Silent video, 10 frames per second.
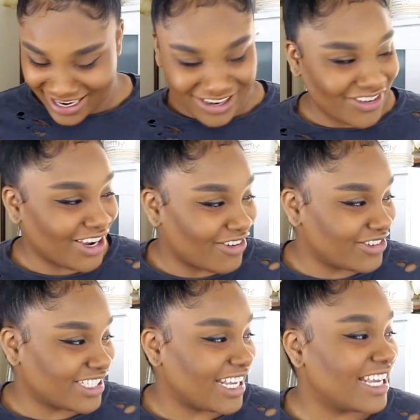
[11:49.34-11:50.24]
Oh my god, what
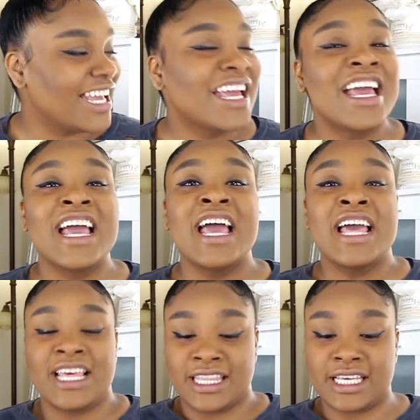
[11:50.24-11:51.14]
is
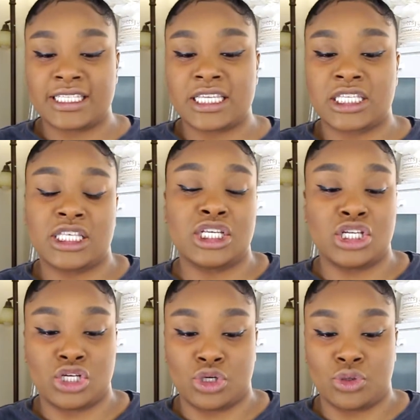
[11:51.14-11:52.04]
it? This is the
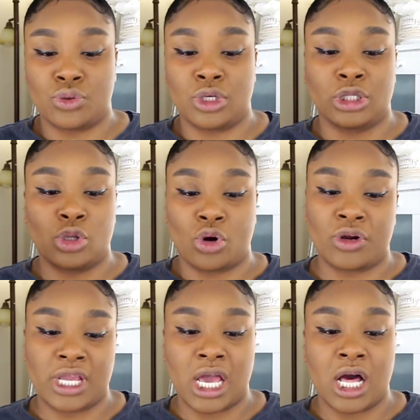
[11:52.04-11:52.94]
new
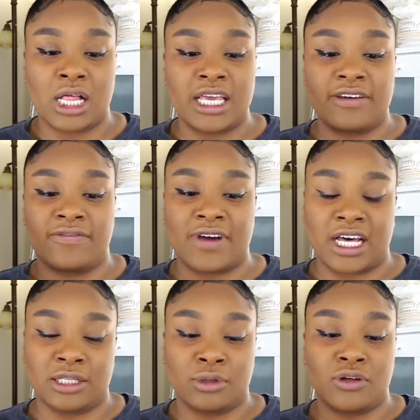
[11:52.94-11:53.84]
L'Oreal
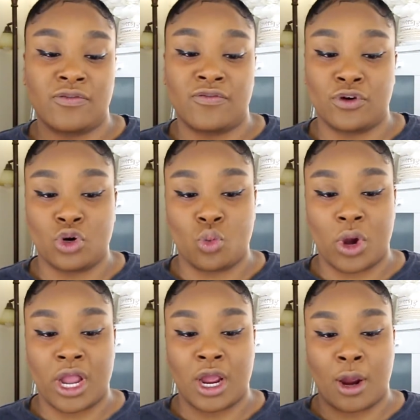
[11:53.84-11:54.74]
Infallible Full
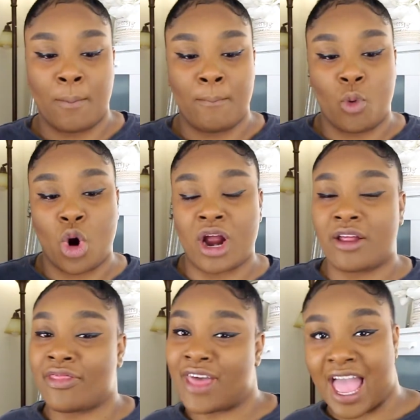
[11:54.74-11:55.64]
Wear
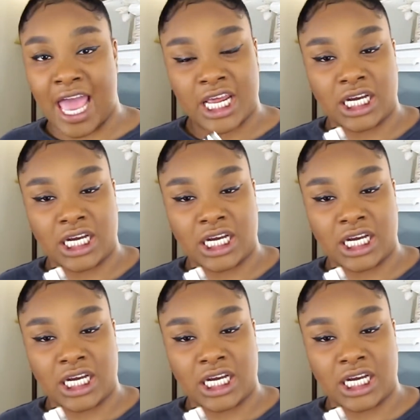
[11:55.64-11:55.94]
More Than